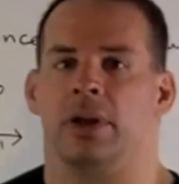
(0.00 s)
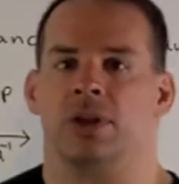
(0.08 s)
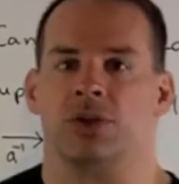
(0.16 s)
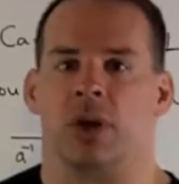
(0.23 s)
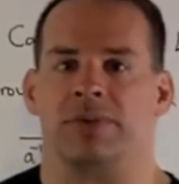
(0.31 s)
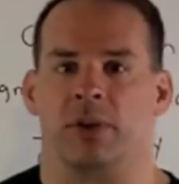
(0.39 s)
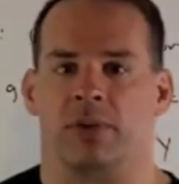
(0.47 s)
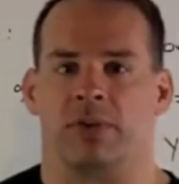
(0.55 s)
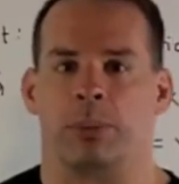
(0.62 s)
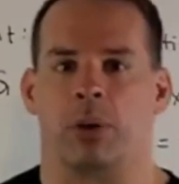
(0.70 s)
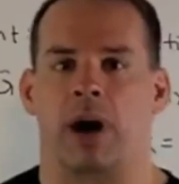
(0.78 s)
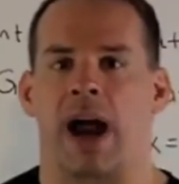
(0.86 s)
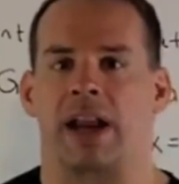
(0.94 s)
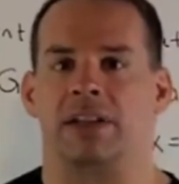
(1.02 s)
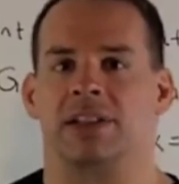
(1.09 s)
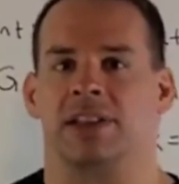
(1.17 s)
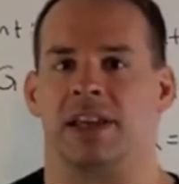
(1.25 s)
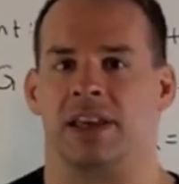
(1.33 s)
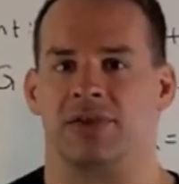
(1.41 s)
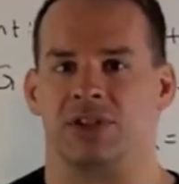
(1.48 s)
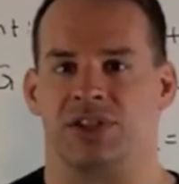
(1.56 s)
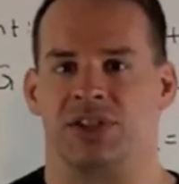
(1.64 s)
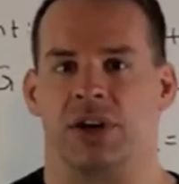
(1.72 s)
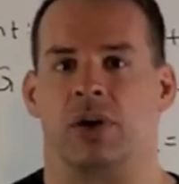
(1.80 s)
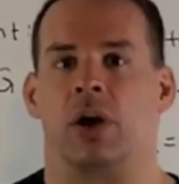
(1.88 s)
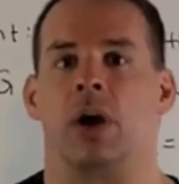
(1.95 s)
So if you have a product that gives you
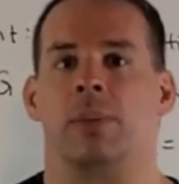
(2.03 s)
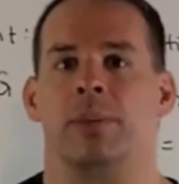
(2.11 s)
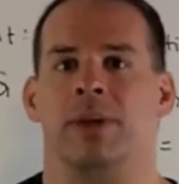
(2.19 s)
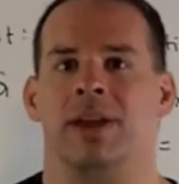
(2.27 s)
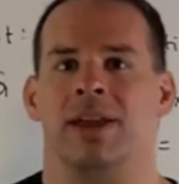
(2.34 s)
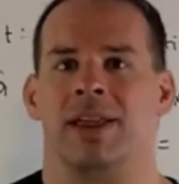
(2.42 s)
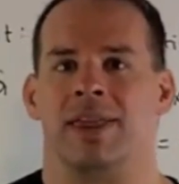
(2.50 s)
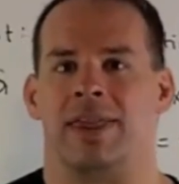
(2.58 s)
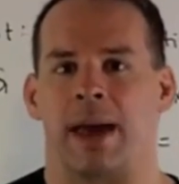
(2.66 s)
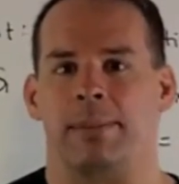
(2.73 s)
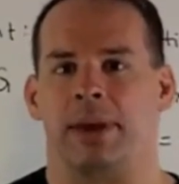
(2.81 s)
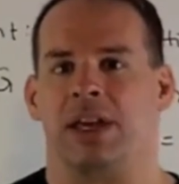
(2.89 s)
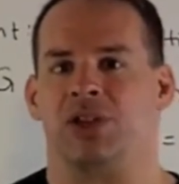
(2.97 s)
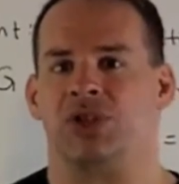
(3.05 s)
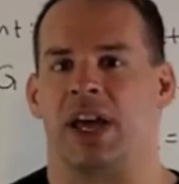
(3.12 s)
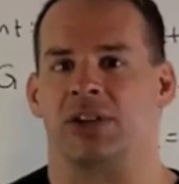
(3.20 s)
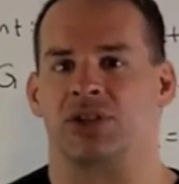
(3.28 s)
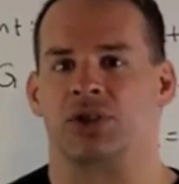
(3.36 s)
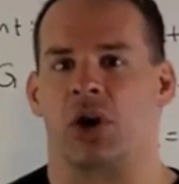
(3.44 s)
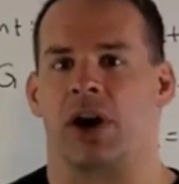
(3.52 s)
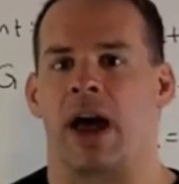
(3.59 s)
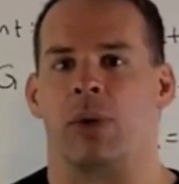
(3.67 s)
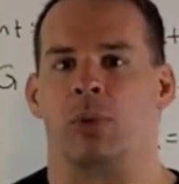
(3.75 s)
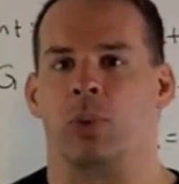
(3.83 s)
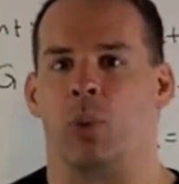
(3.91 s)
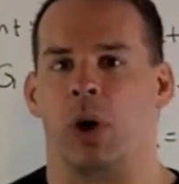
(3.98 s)
zero, that means you had to start
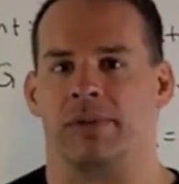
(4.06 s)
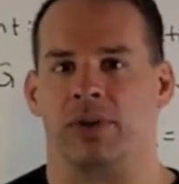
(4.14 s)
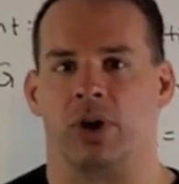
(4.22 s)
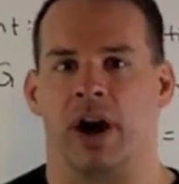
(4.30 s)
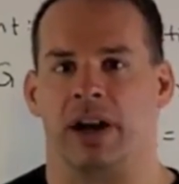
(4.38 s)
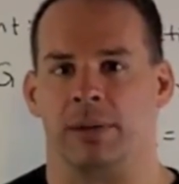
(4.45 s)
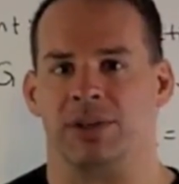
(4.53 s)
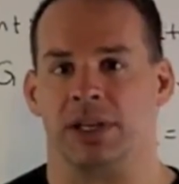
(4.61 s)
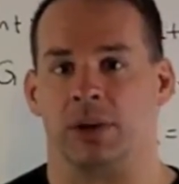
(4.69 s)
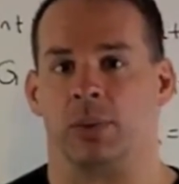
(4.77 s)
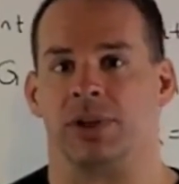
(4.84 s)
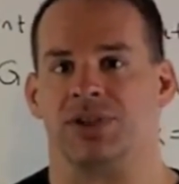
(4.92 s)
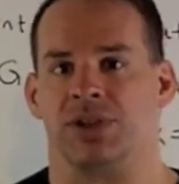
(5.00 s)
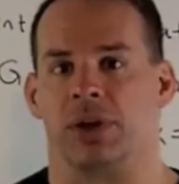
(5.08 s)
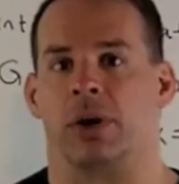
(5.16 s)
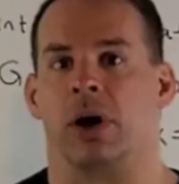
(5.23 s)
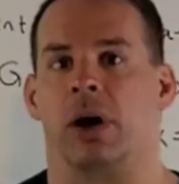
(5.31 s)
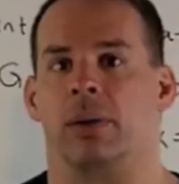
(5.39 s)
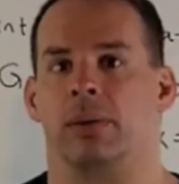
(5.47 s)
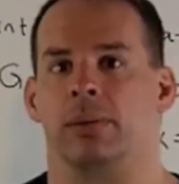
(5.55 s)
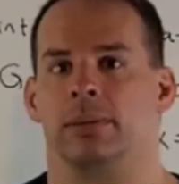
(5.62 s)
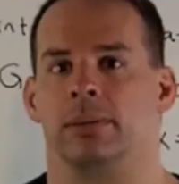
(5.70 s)
out with one of your items equal to zero.